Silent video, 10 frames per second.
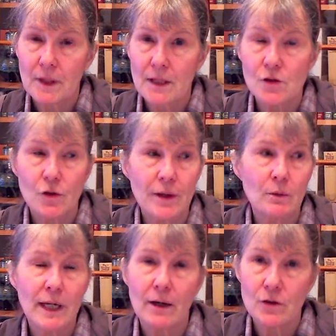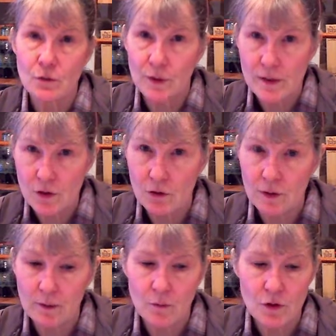And so they went out to rescue
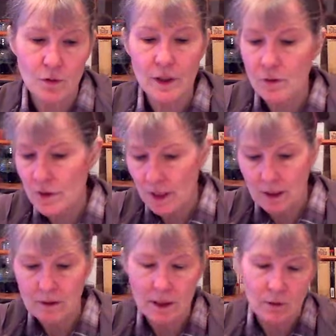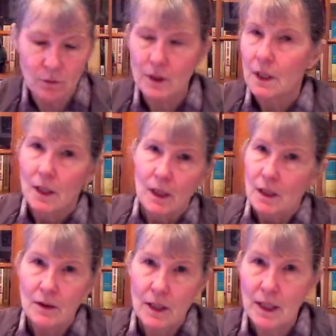him. So he goes out,
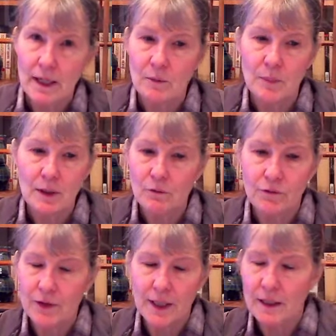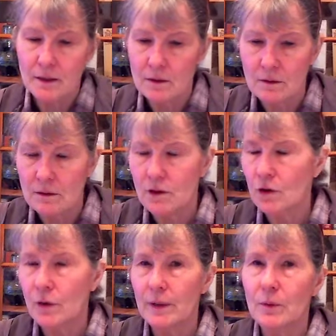they had a big fight, and you
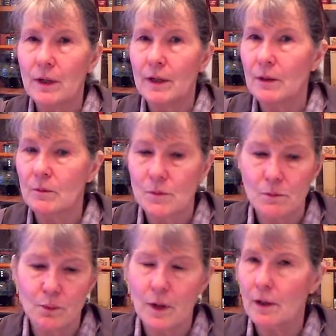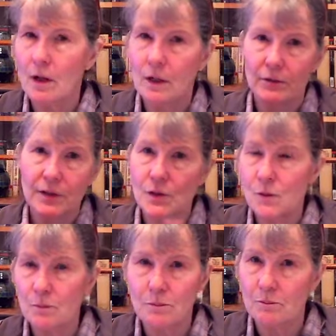know, Abraham brought all of his
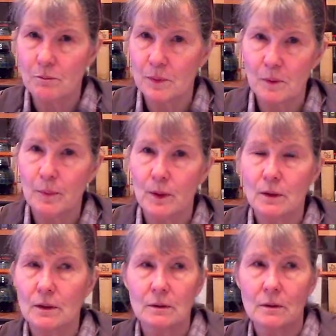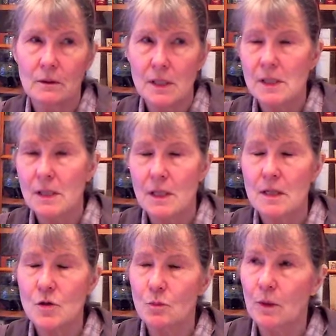people and these
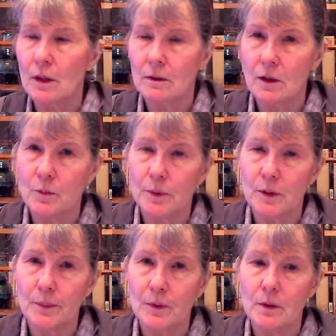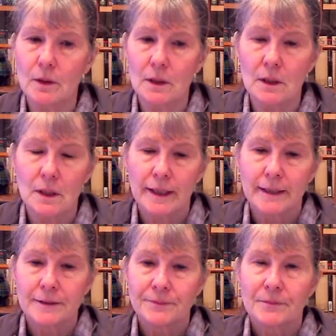kings brought their people, and
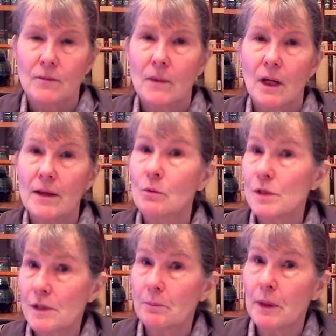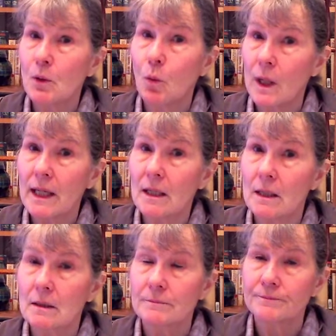it was a big win,